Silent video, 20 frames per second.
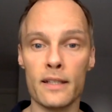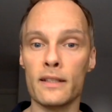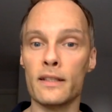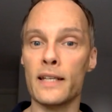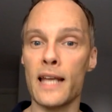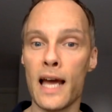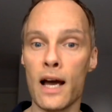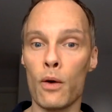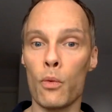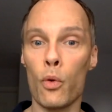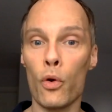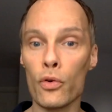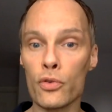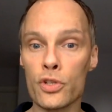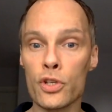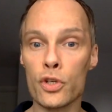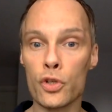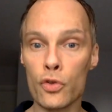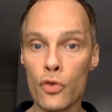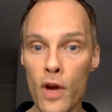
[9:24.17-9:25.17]
Now, what's
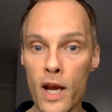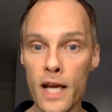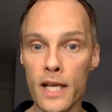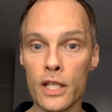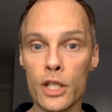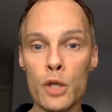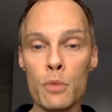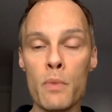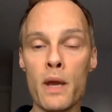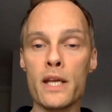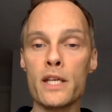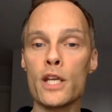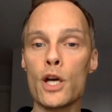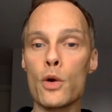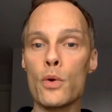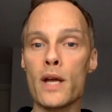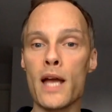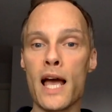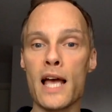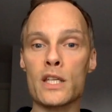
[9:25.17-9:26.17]
a train? You may know
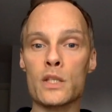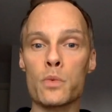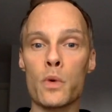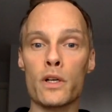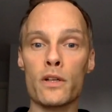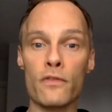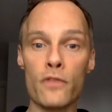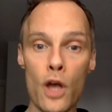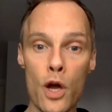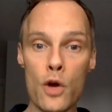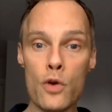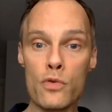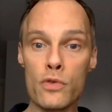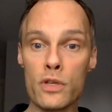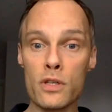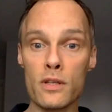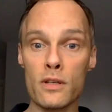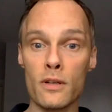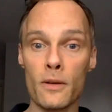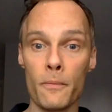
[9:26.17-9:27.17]
it as one of
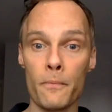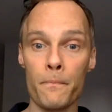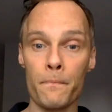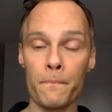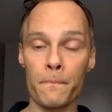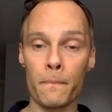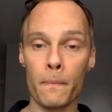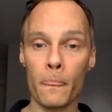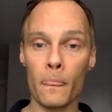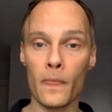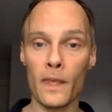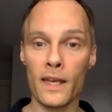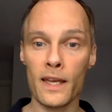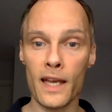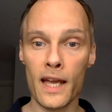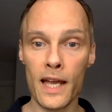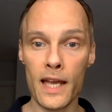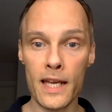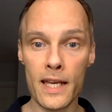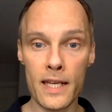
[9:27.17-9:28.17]
those,
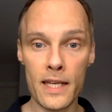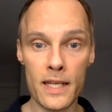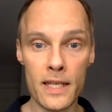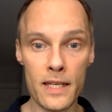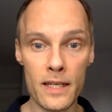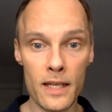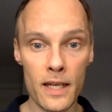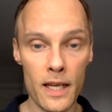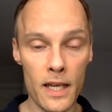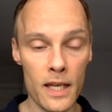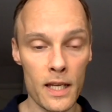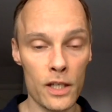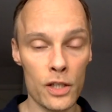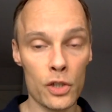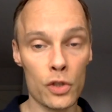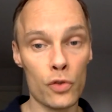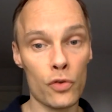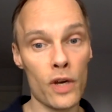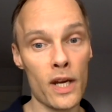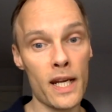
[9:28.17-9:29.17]
a
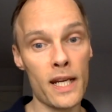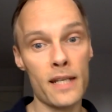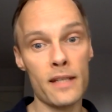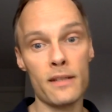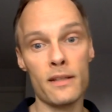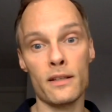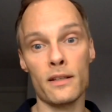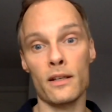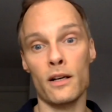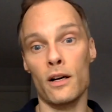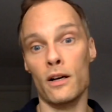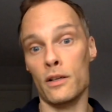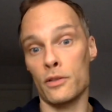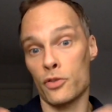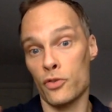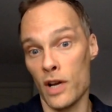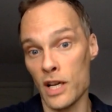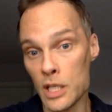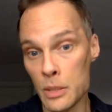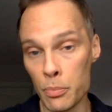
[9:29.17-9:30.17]
train,
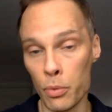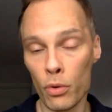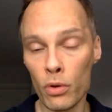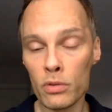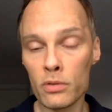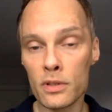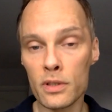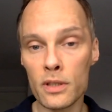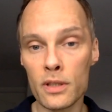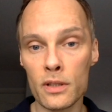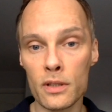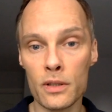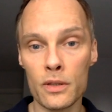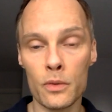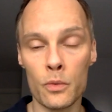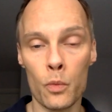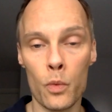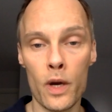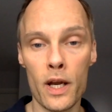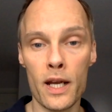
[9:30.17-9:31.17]
transport,
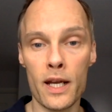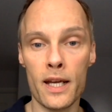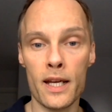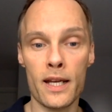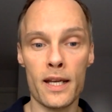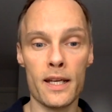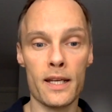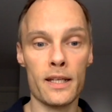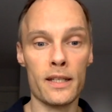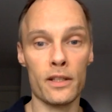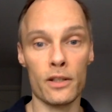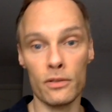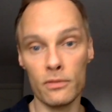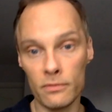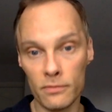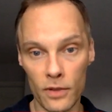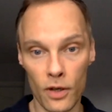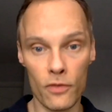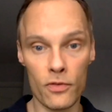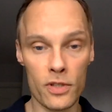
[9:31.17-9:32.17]
where,
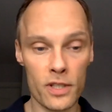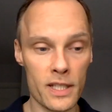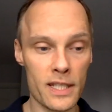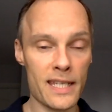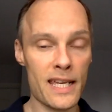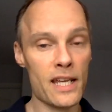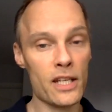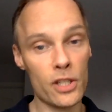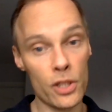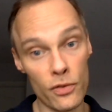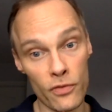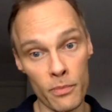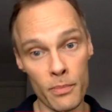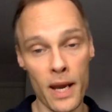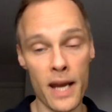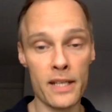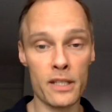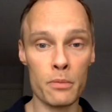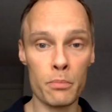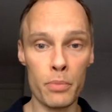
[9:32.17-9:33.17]
obviously gets you from
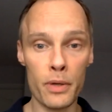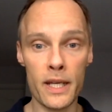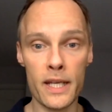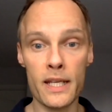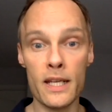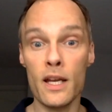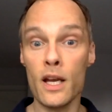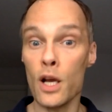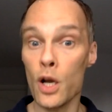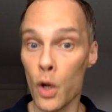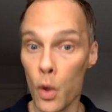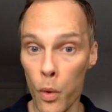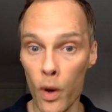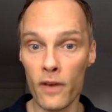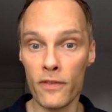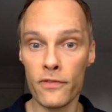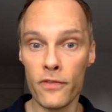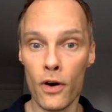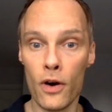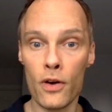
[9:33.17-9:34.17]
A to B
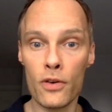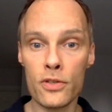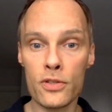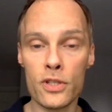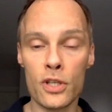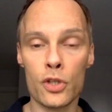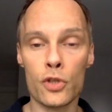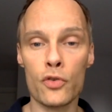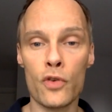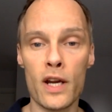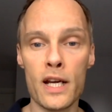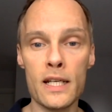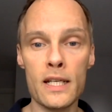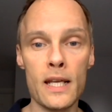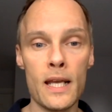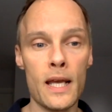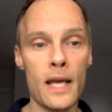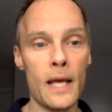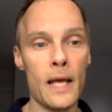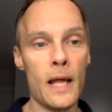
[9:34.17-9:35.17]
quite fast, a train.
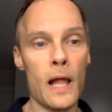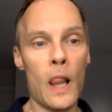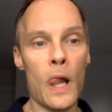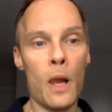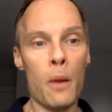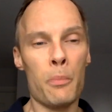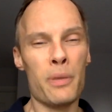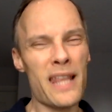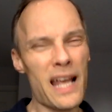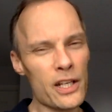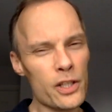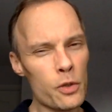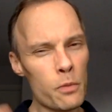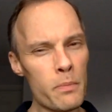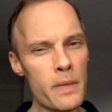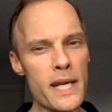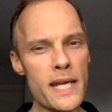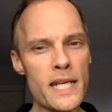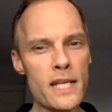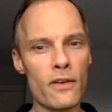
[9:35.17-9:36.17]
But the actual
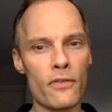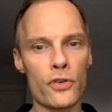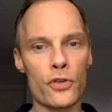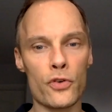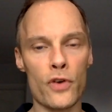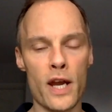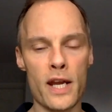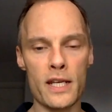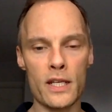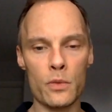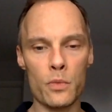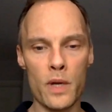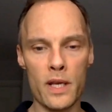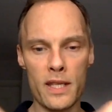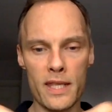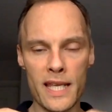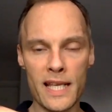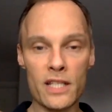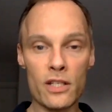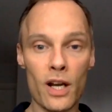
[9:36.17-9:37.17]
meaning of train is when
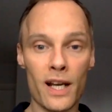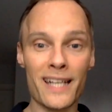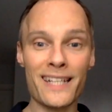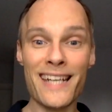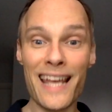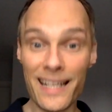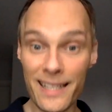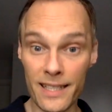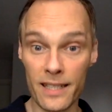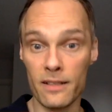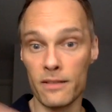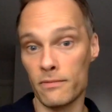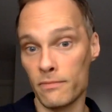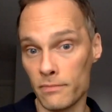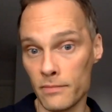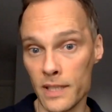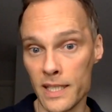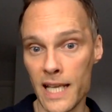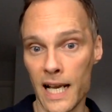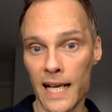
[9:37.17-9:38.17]
things are connected.
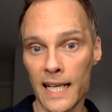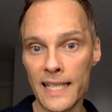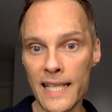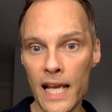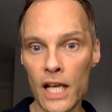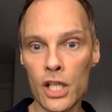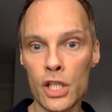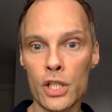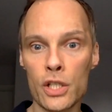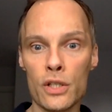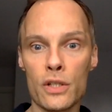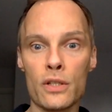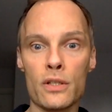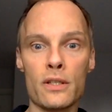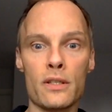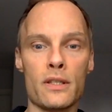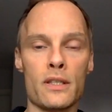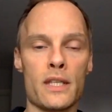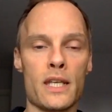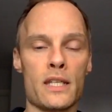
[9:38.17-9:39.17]
It's that
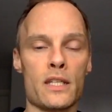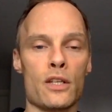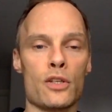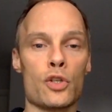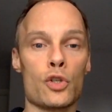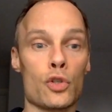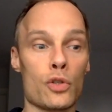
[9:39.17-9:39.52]
connection. There's a